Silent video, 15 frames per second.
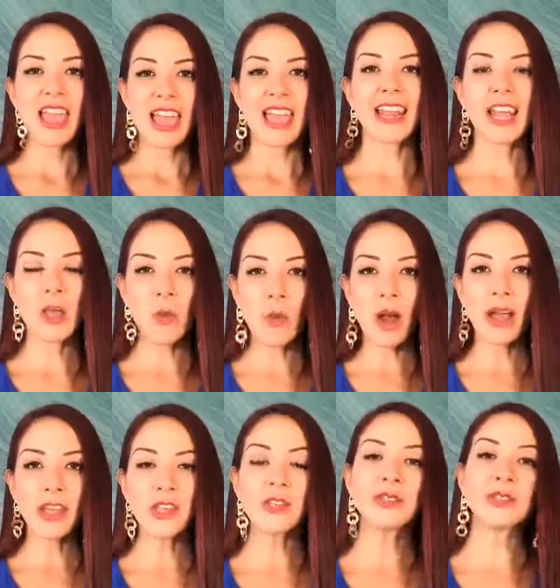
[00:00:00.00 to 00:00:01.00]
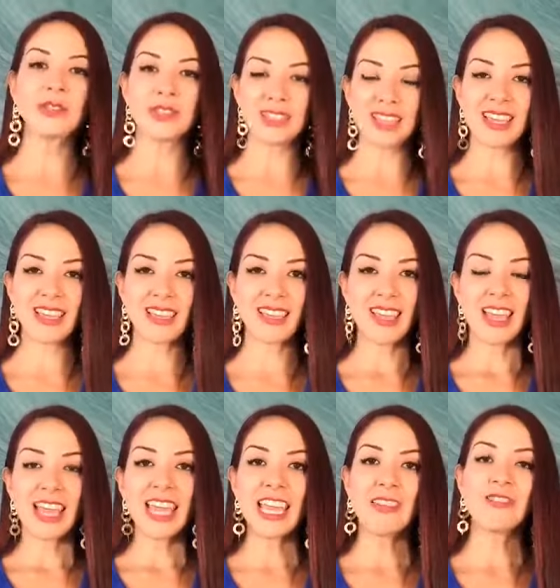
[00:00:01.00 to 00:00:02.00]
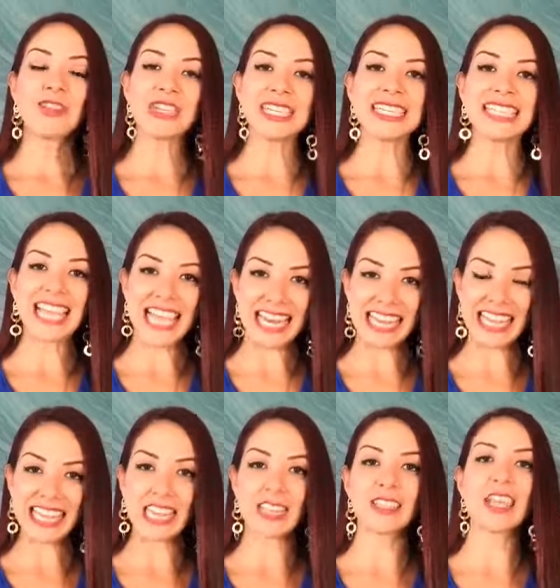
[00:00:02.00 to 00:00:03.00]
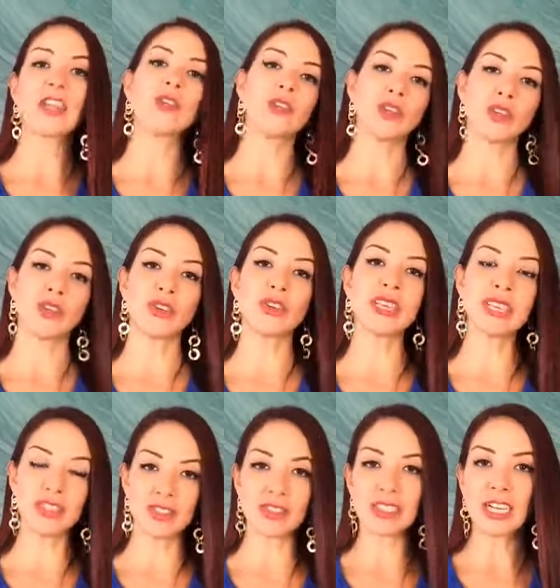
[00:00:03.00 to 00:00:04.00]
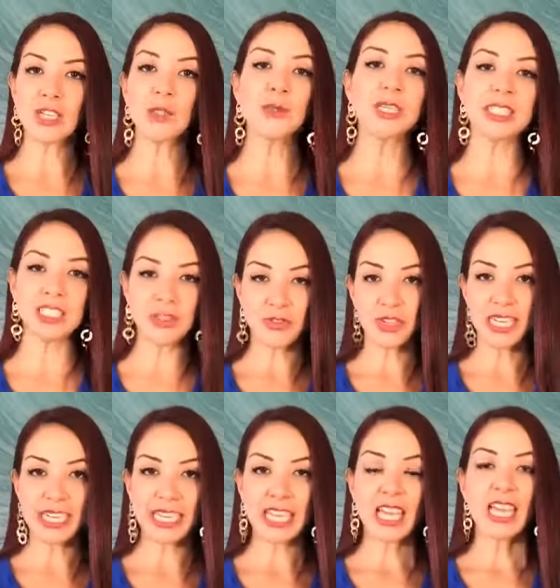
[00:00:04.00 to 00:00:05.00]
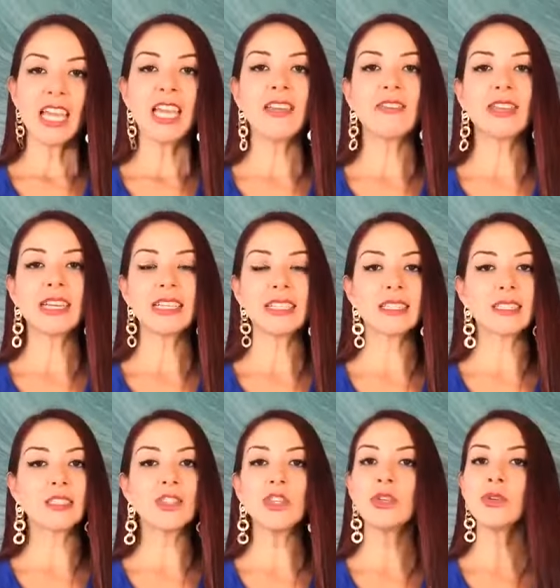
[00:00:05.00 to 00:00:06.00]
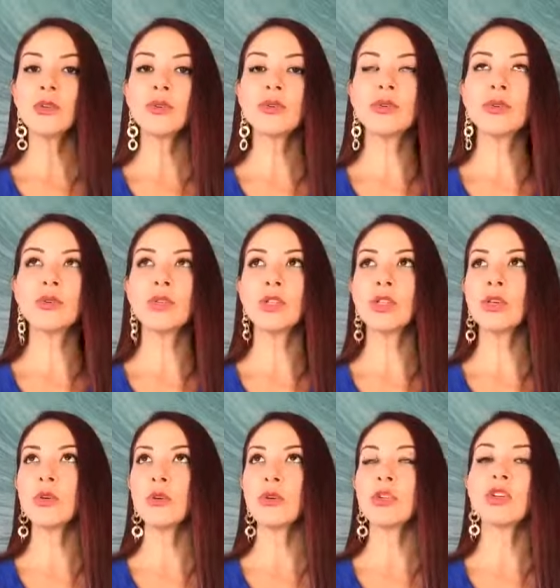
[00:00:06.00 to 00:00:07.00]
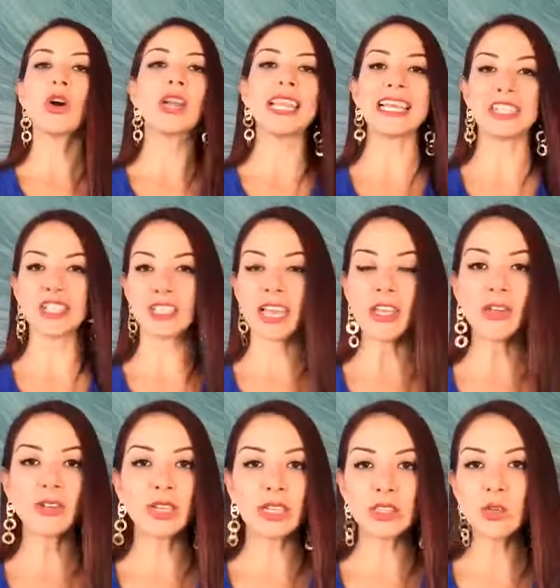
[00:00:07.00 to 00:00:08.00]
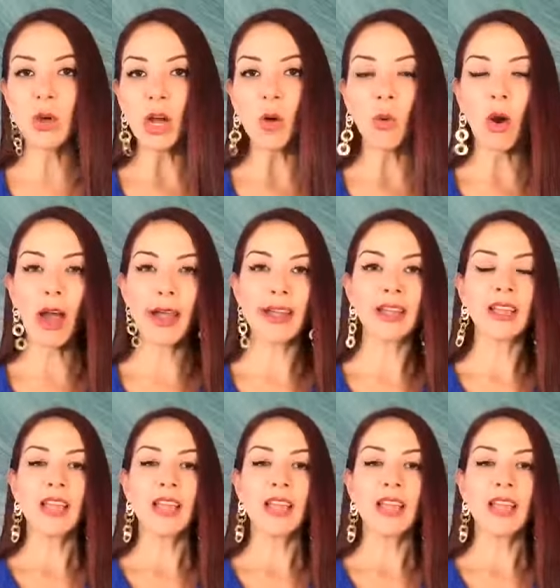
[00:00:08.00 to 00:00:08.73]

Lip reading: And I want you to see if there is anything that you know you need to start doing differently, if there is new knowledge that you need to acquire,